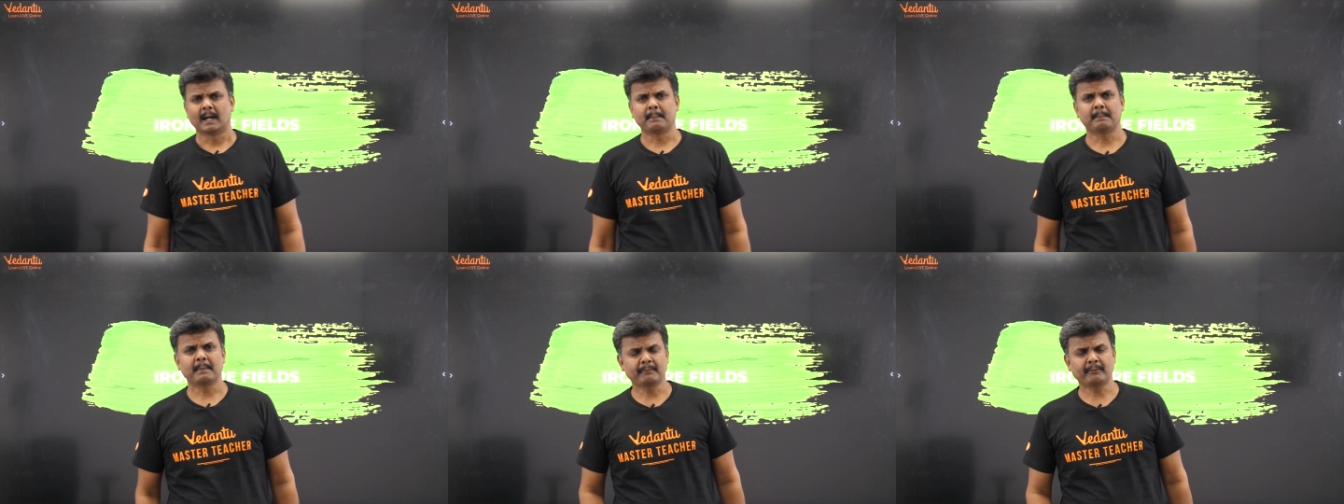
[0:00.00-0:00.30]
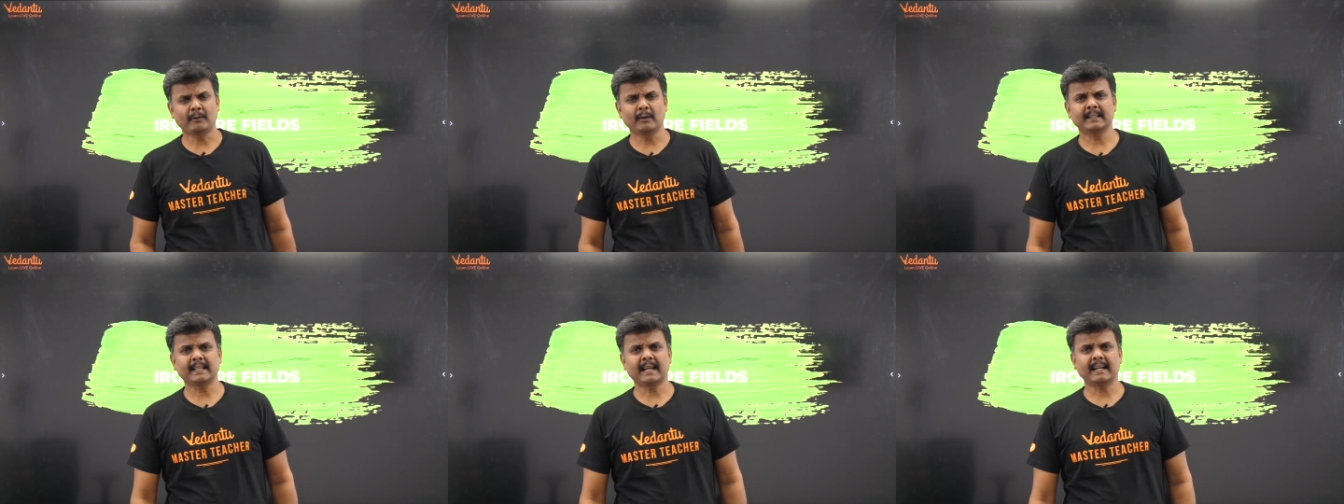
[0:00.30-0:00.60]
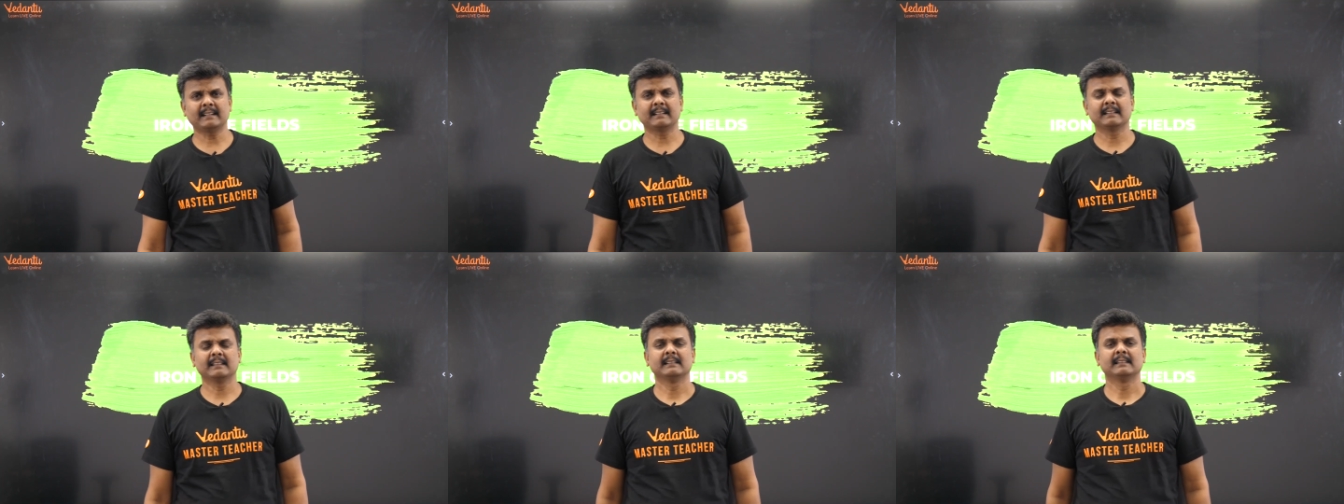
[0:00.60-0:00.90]
Before
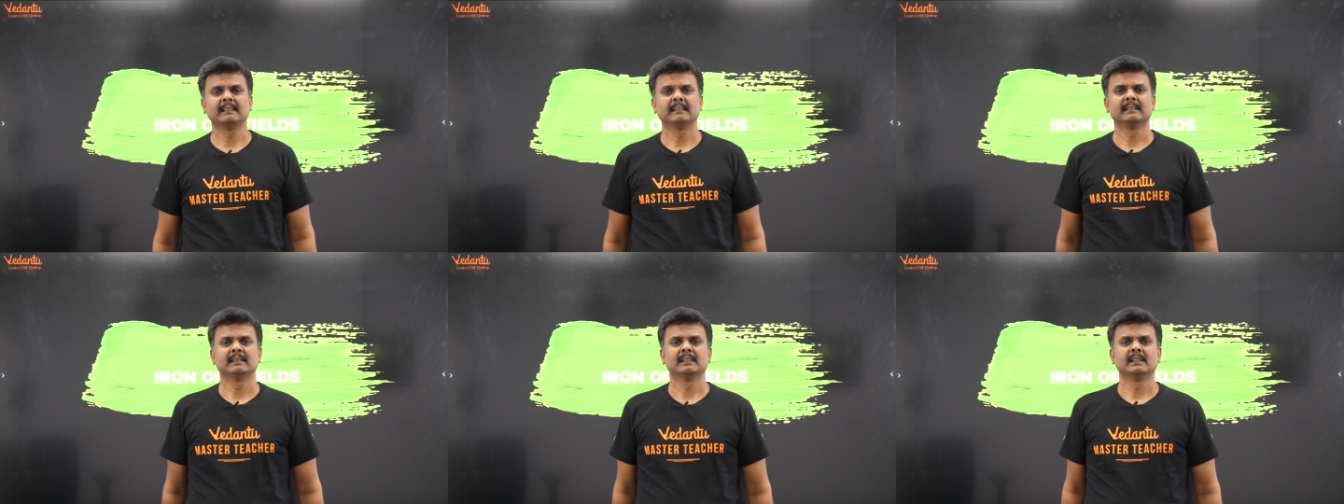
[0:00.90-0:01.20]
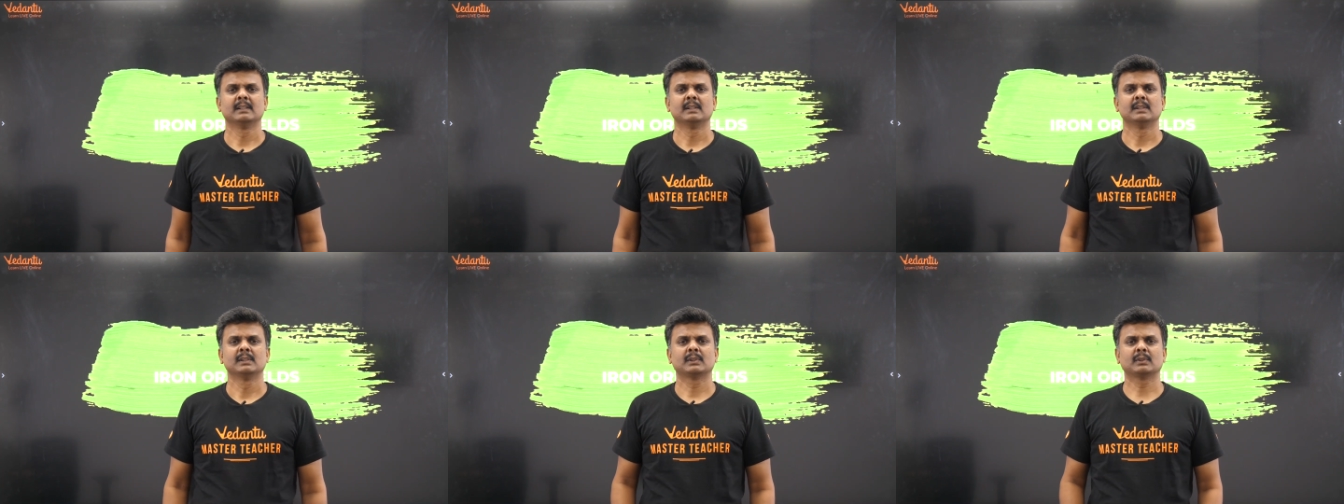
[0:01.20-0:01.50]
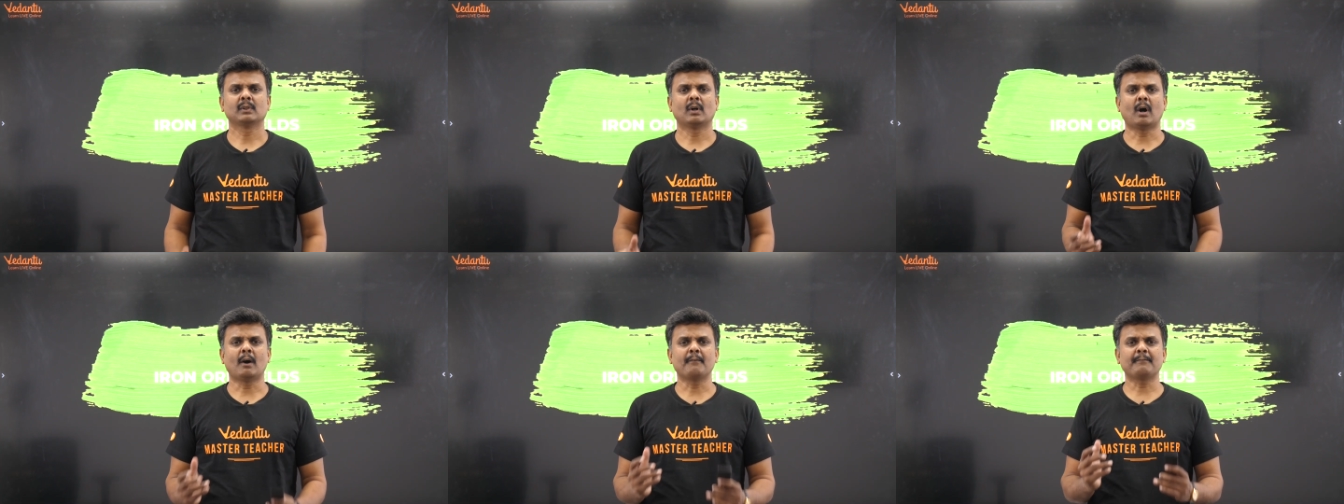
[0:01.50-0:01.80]
that,
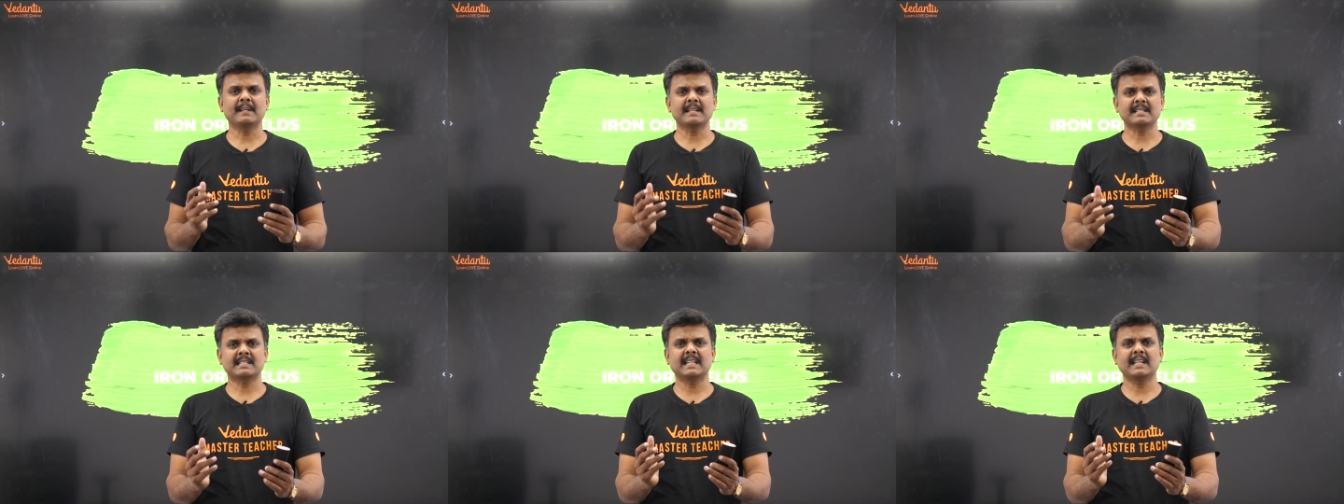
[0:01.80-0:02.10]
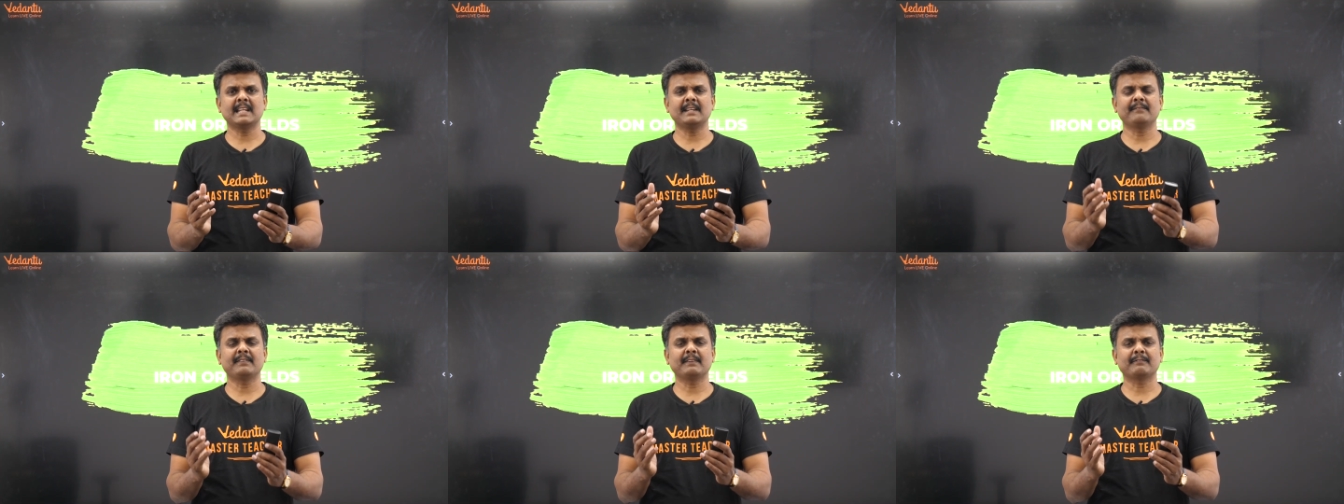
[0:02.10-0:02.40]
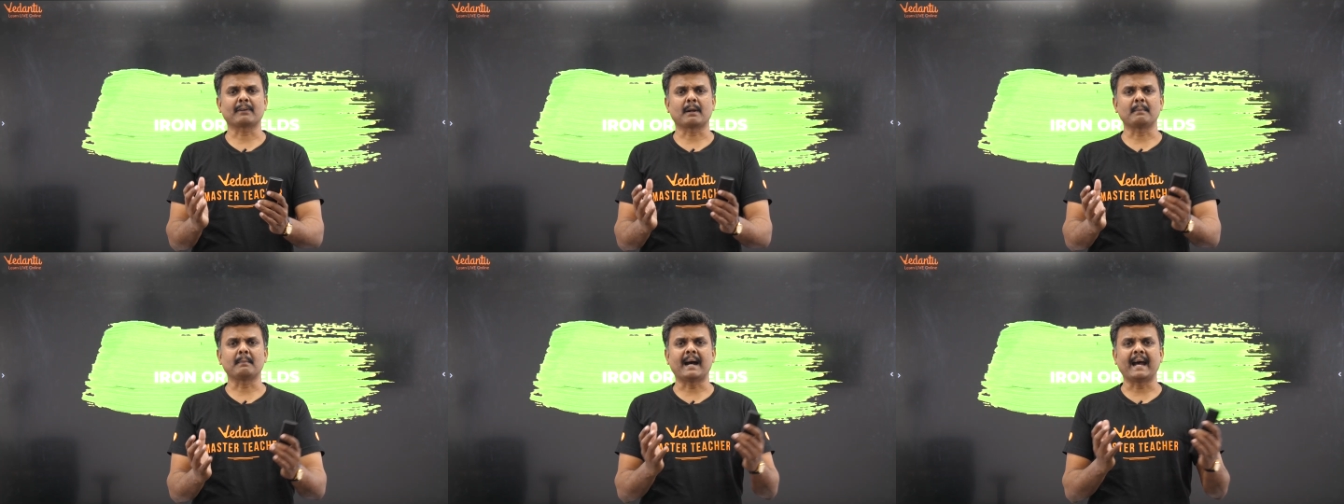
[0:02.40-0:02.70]
so obviously, we
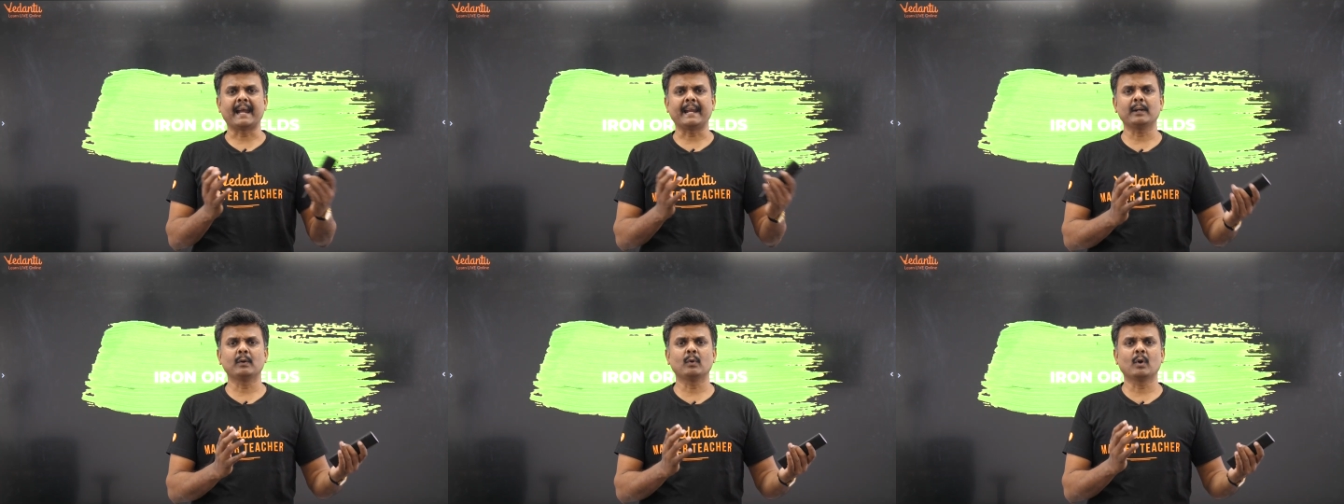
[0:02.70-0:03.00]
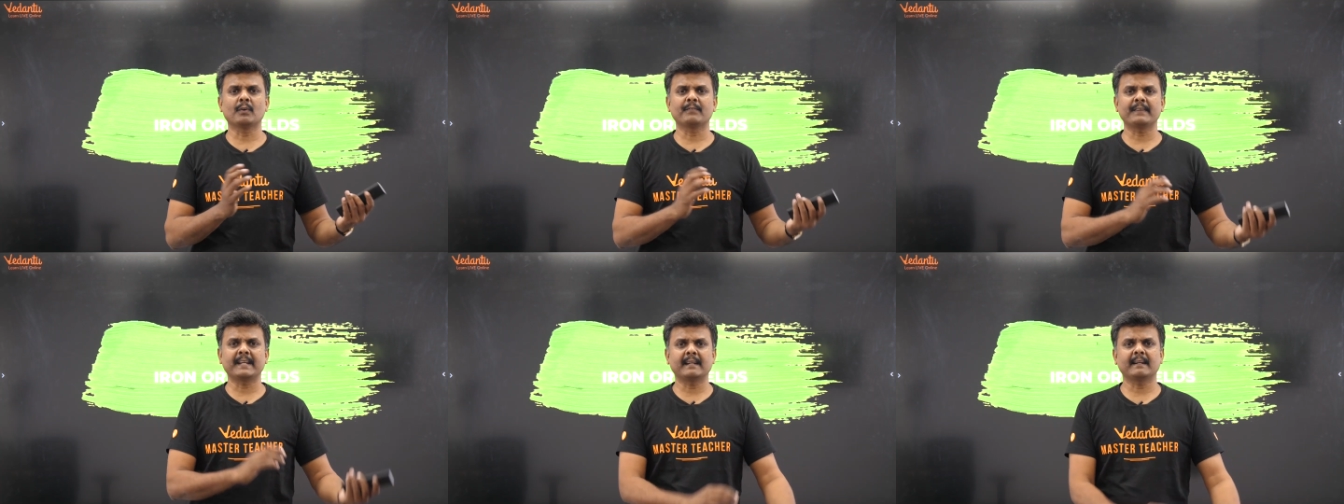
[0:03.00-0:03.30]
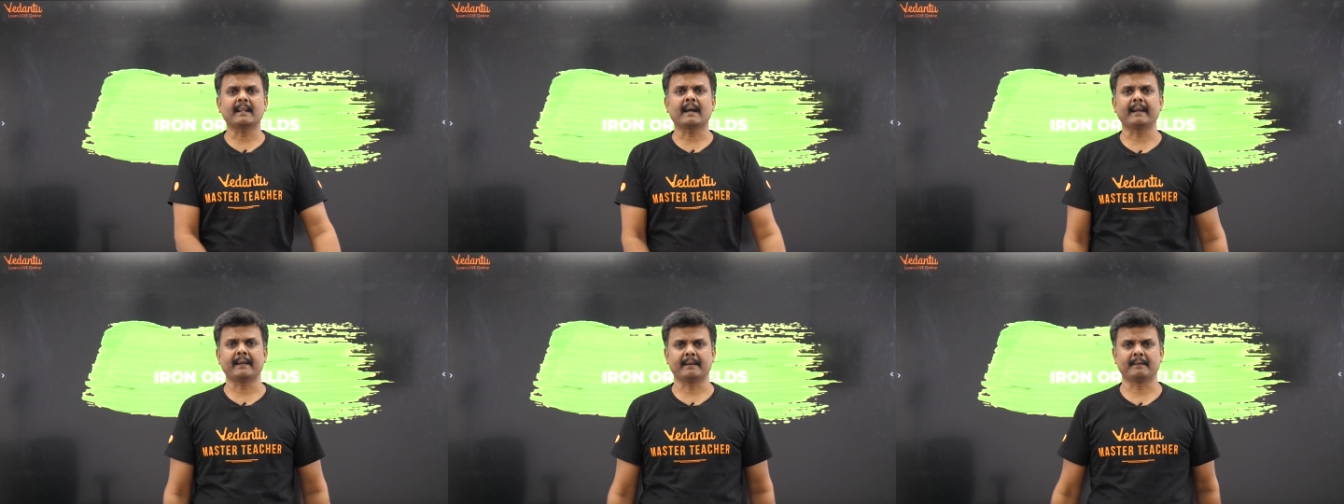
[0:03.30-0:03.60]
from iron ore we
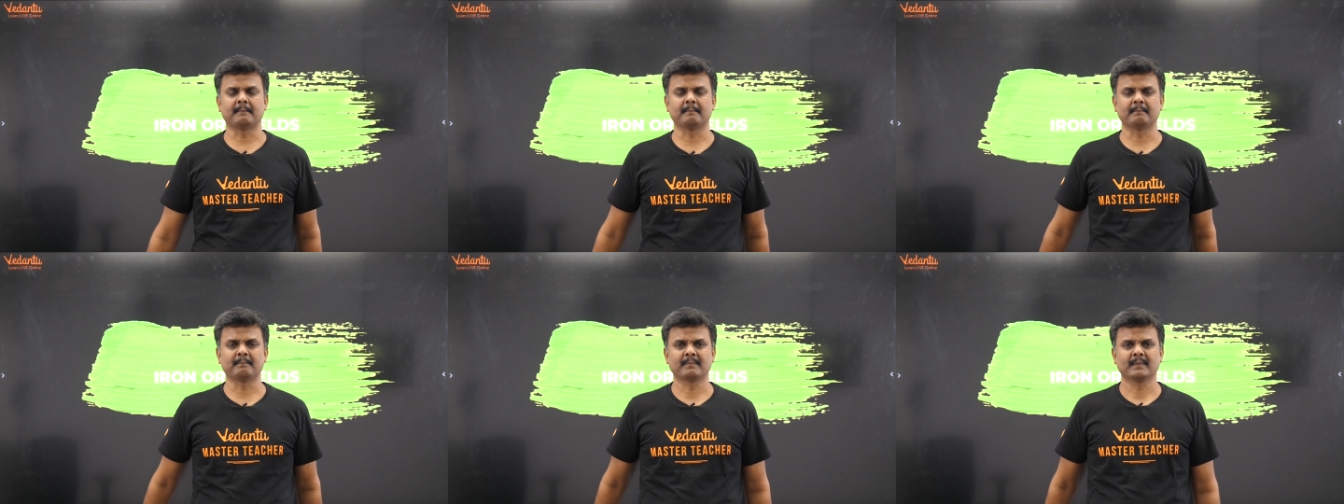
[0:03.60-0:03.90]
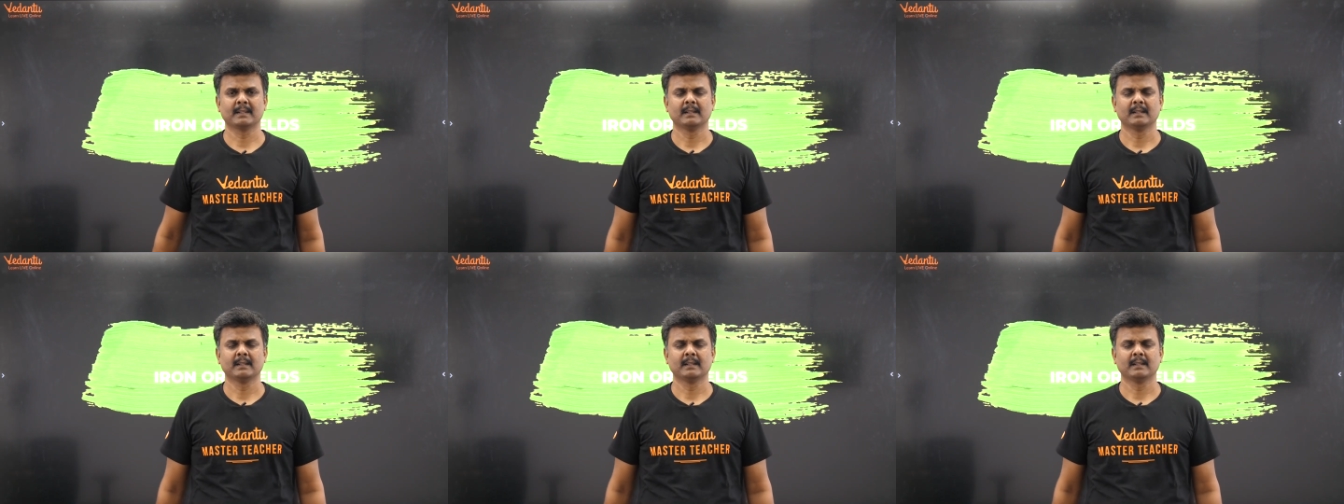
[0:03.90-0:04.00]
get iron.